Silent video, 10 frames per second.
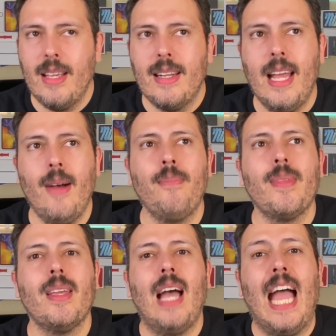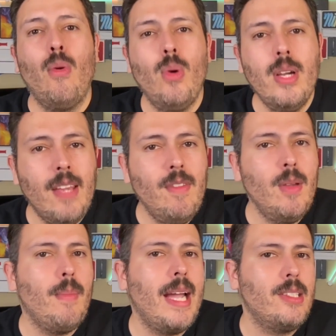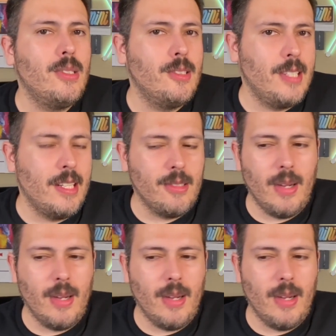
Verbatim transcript: Now, I will give you my two cents though.